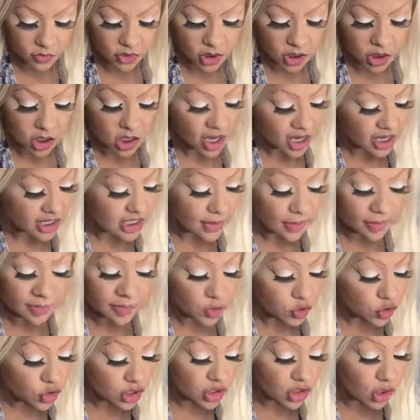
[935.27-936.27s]
Some of you
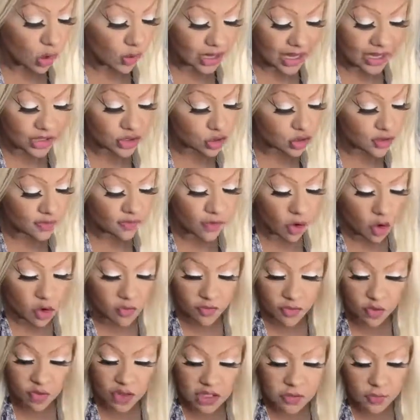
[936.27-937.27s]
just don't answer the phone
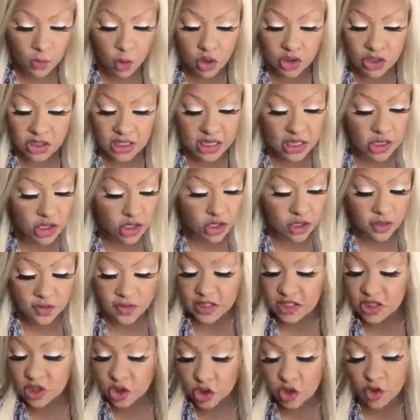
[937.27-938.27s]
for this person.
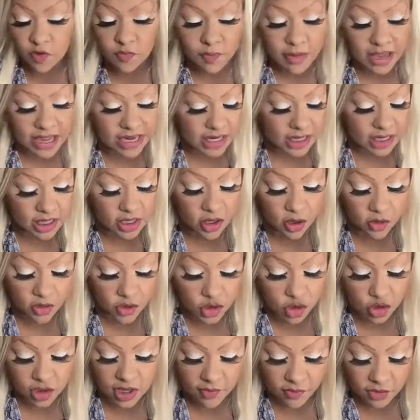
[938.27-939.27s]
This you've made it clear that
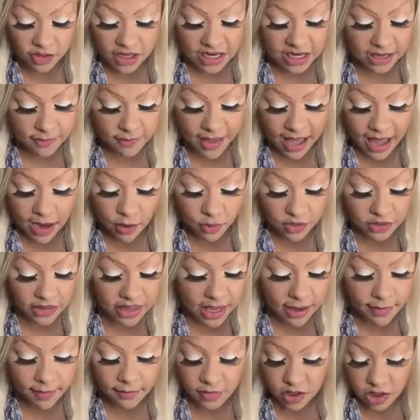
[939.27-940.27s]
you're never getting back with
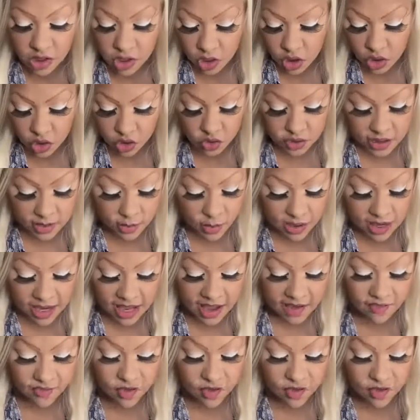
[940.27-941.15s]
them. So they want to F you